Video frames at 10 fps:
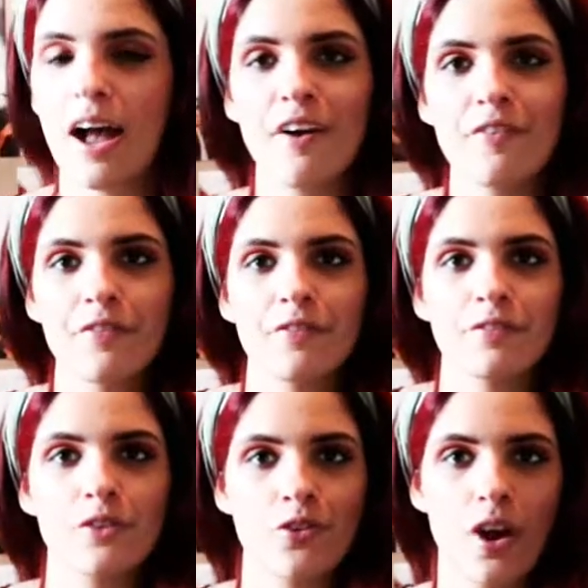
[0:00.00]
have
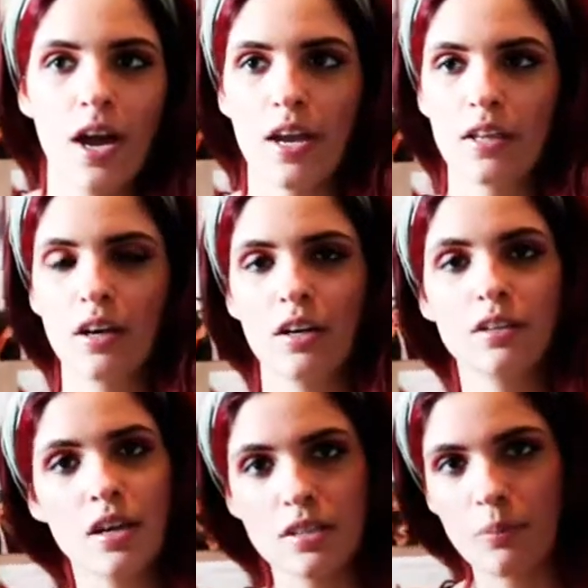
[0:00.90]
tried
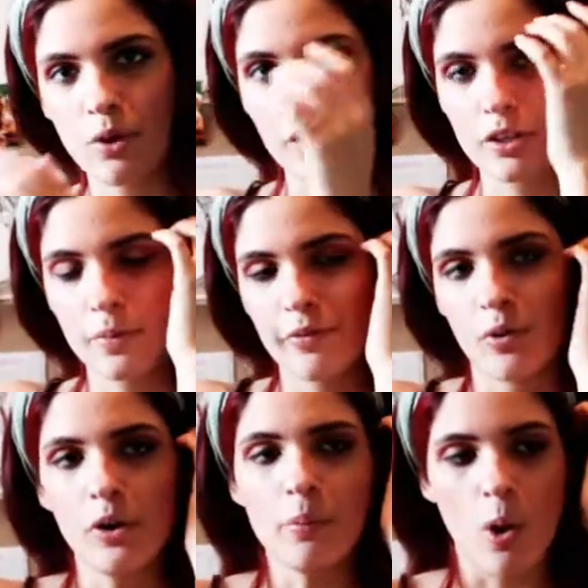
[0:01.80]
Arteza products
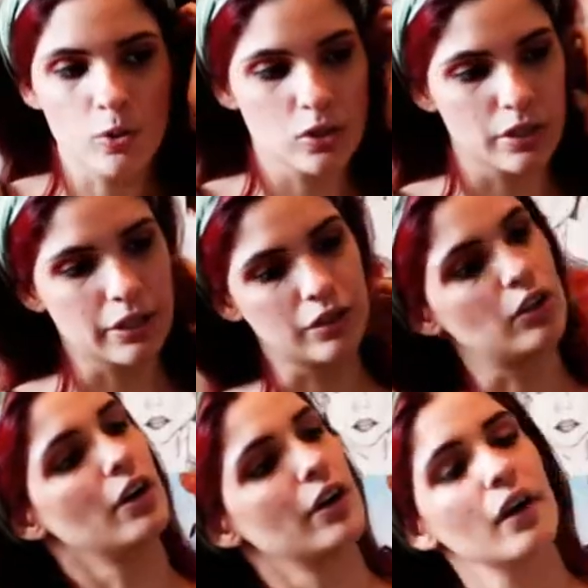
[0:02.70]
before, mostly
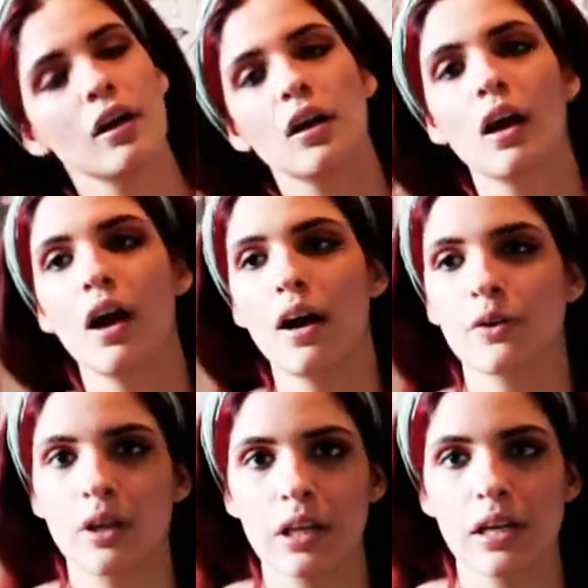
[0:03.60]
their
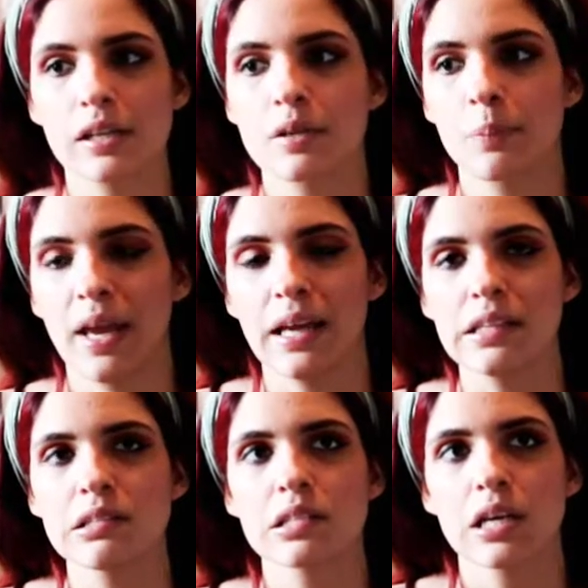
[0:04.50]
acrylic
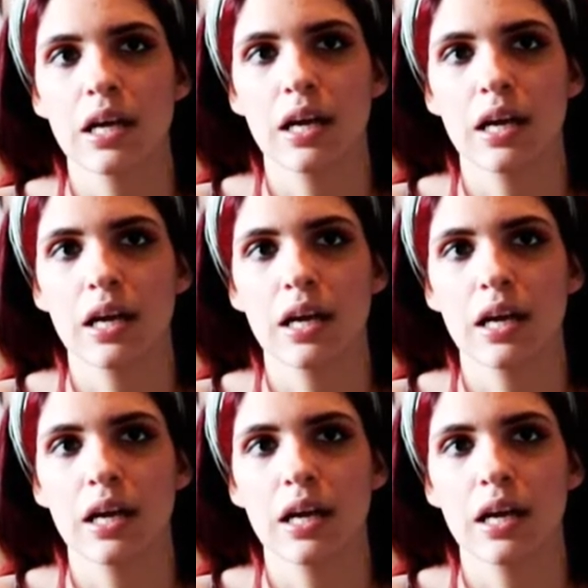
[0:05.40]
paint,